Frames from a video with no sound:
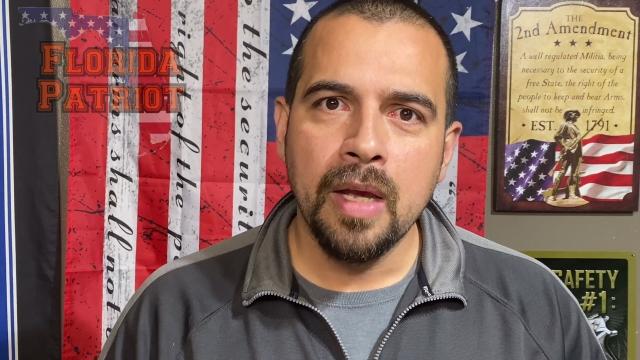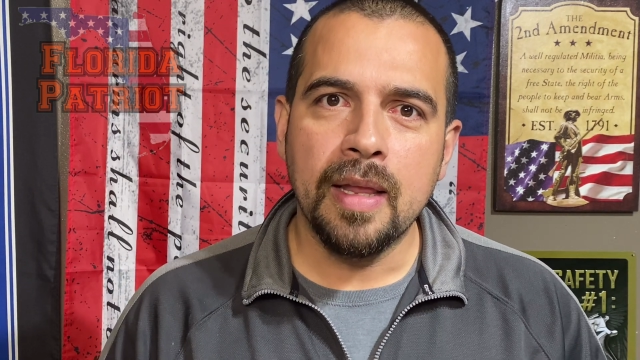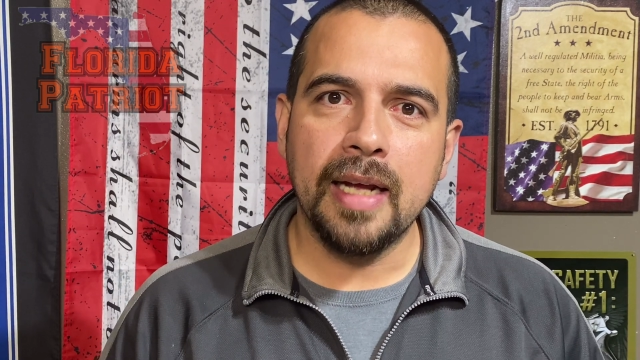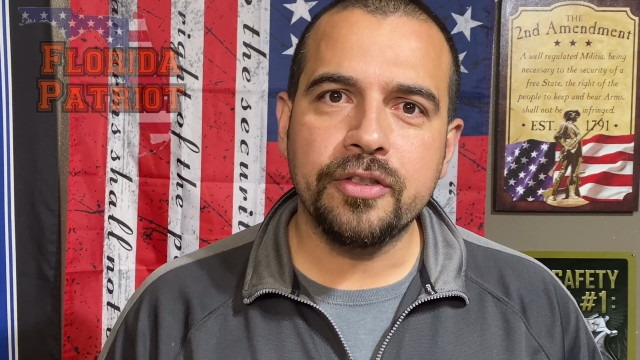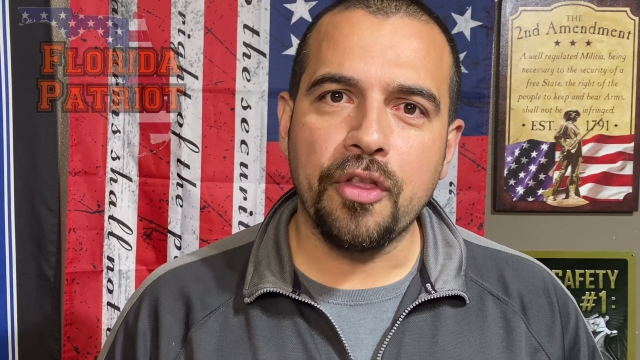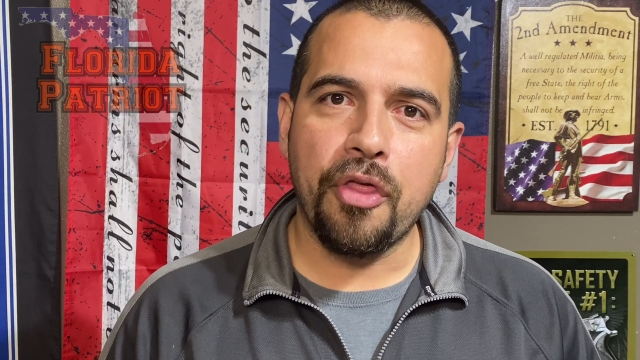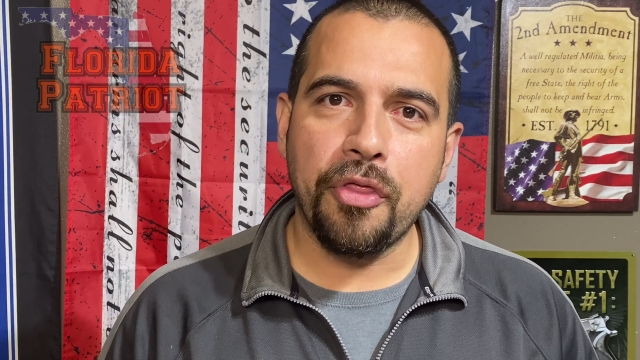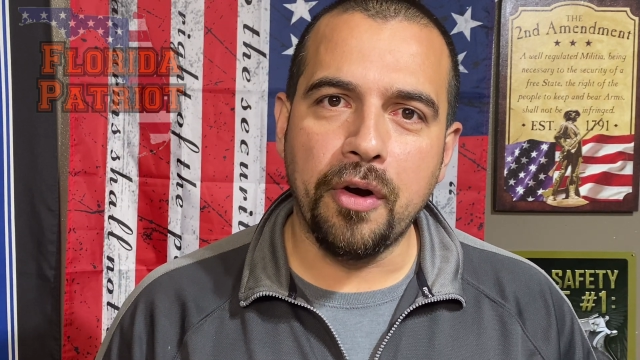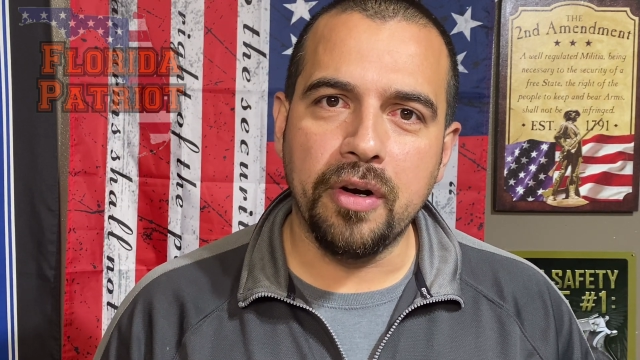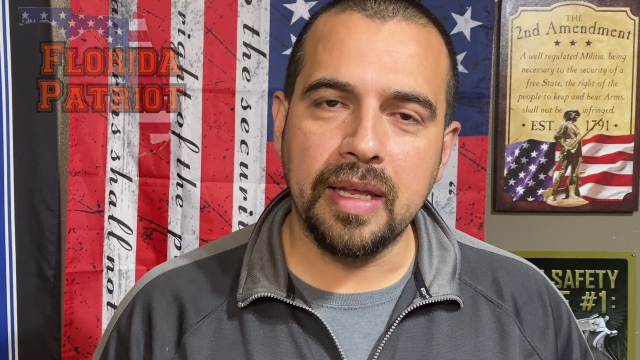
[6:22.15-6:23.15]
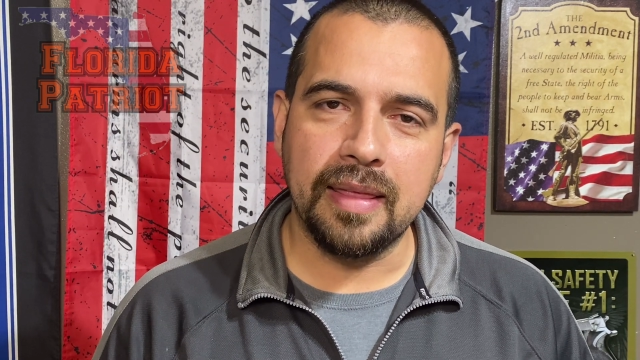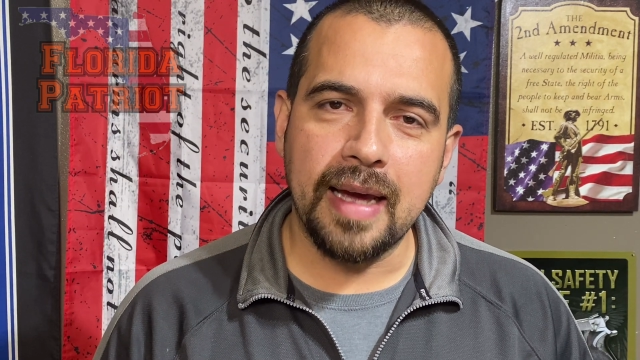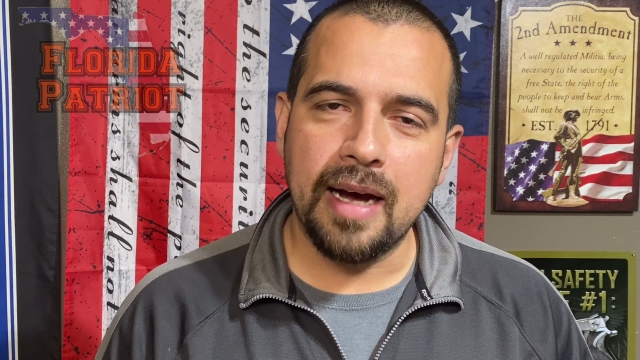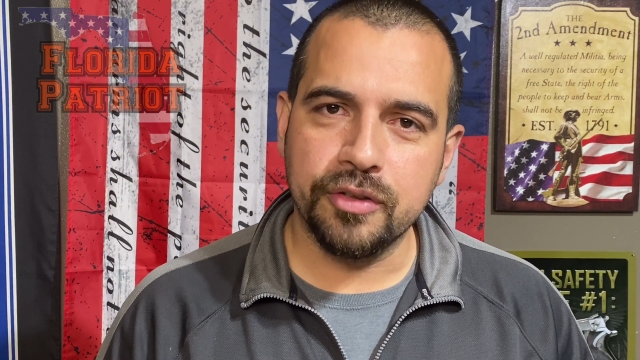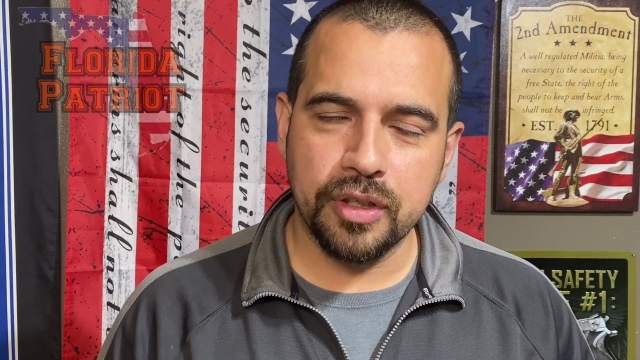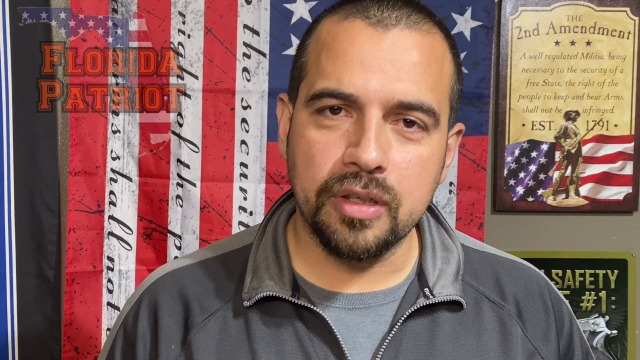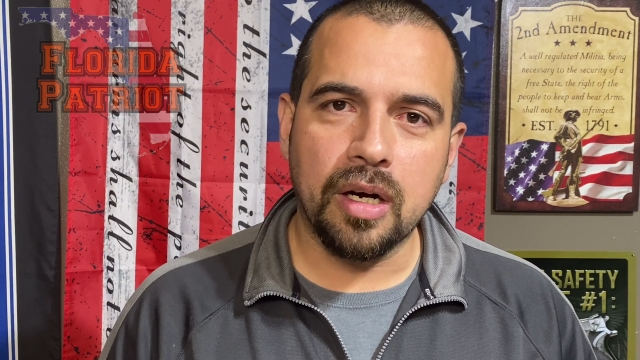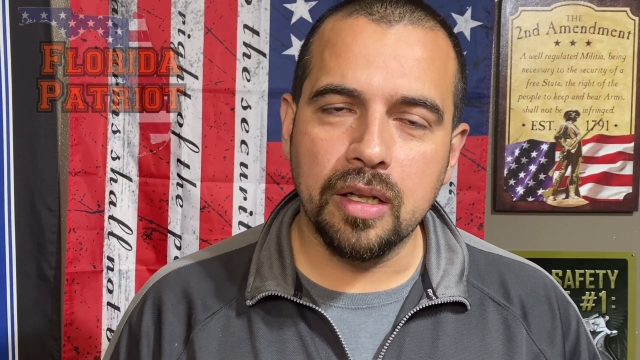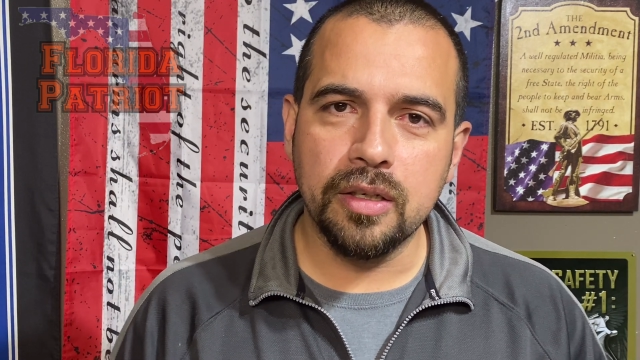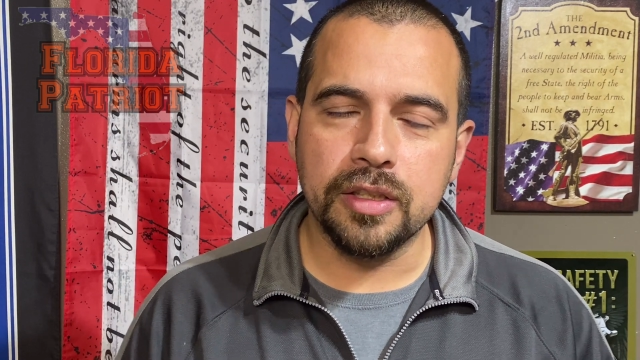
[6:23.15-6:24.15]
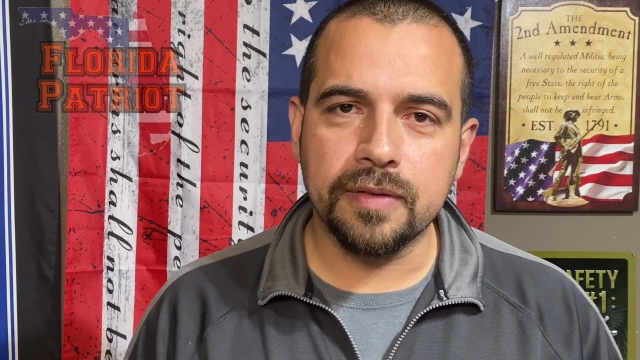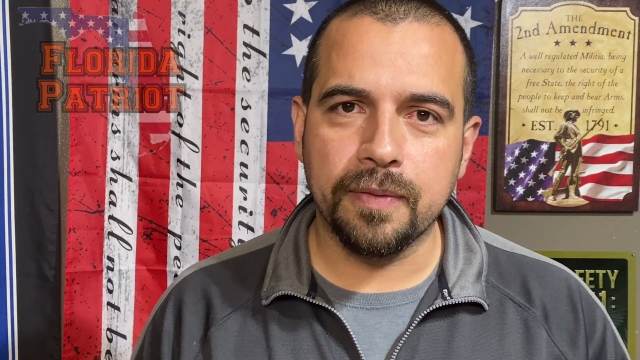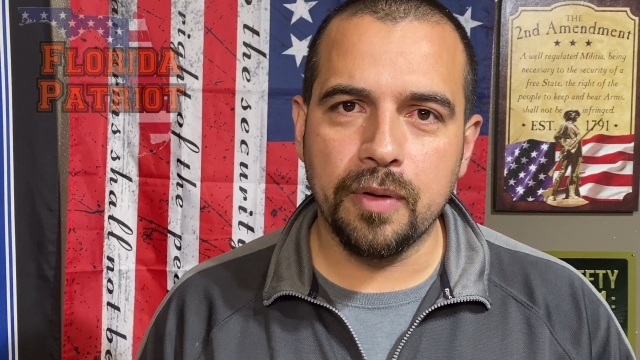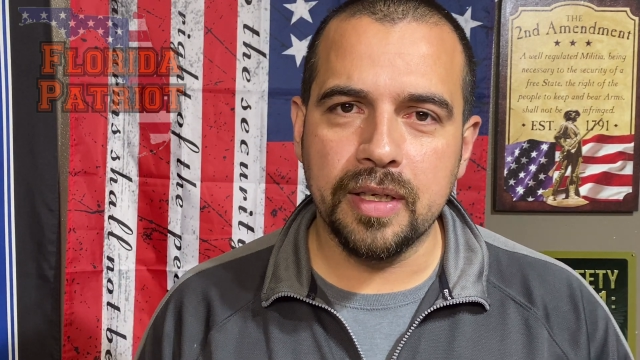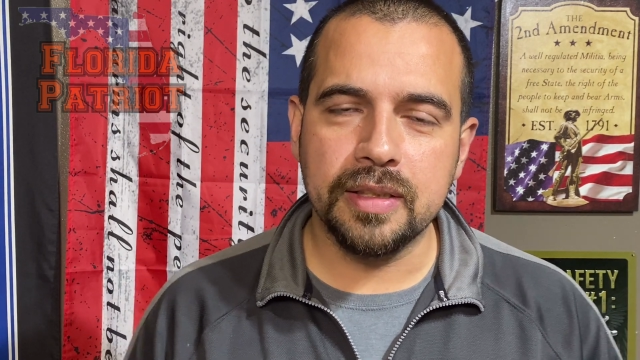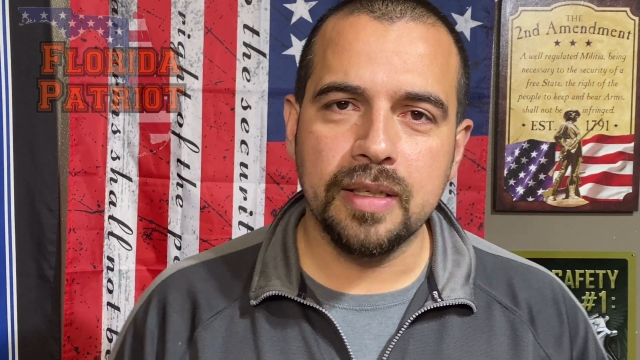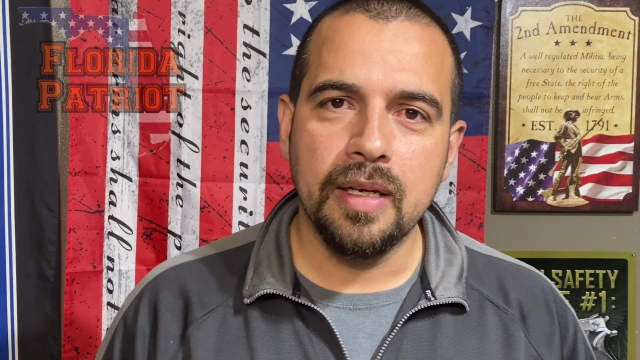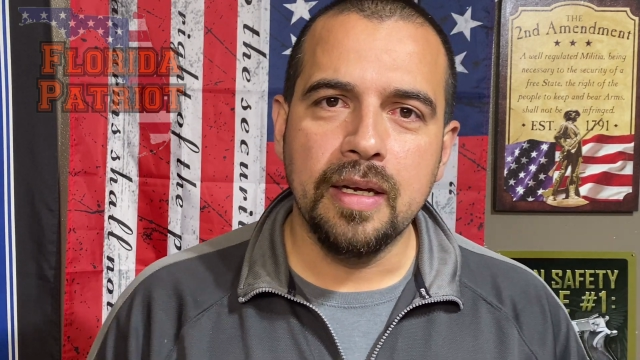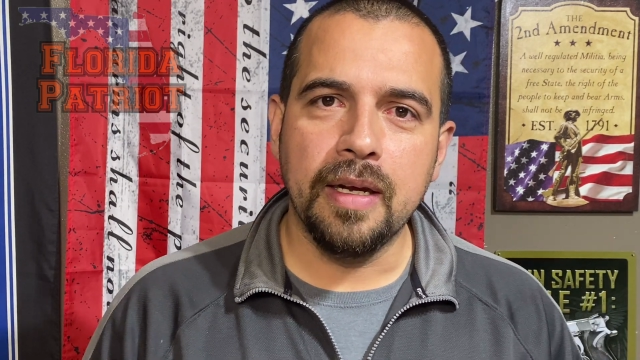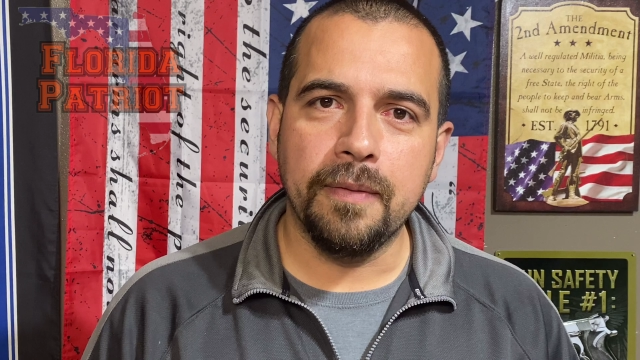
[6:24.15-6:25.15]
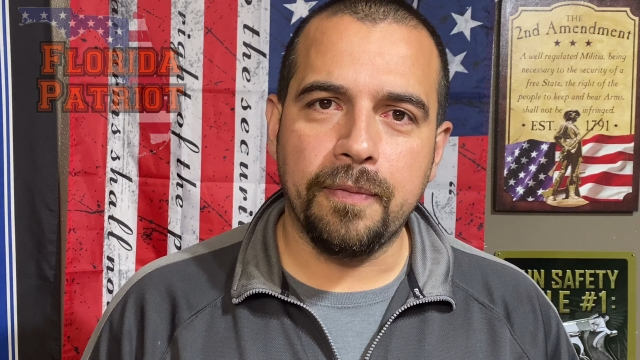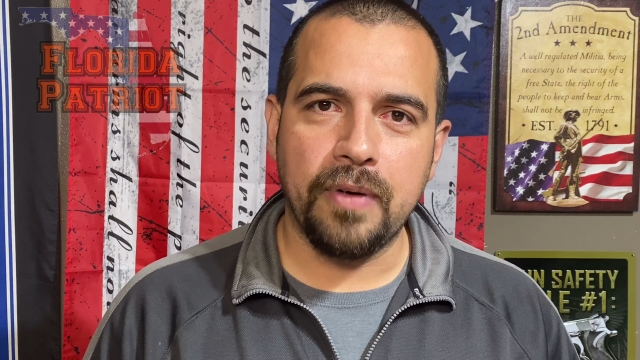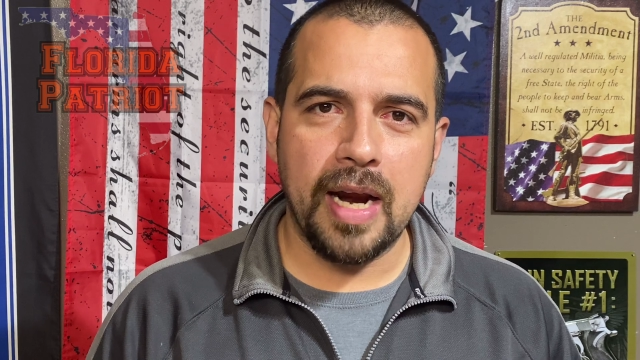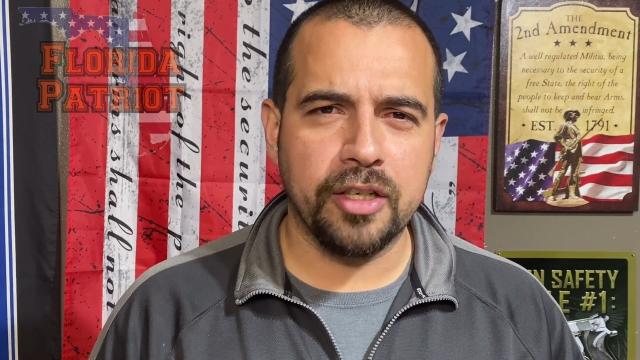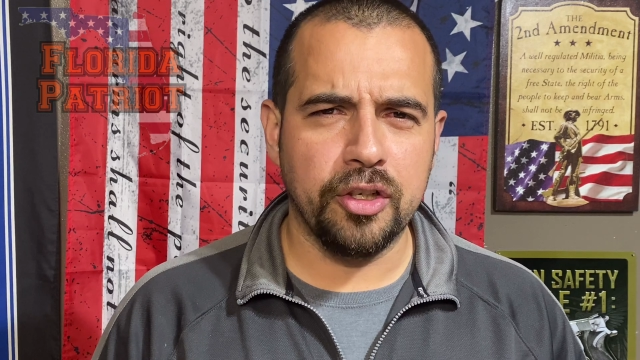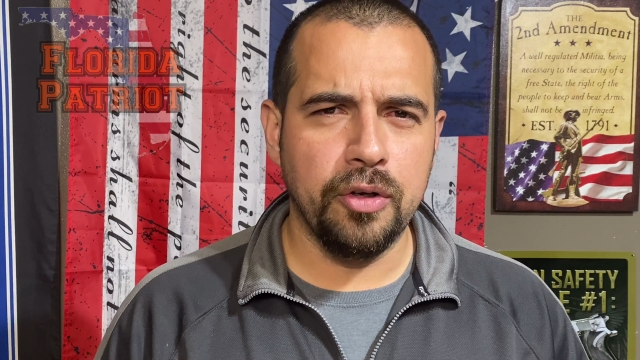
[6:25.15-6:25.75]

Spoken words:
that's $30,000 for this infraction.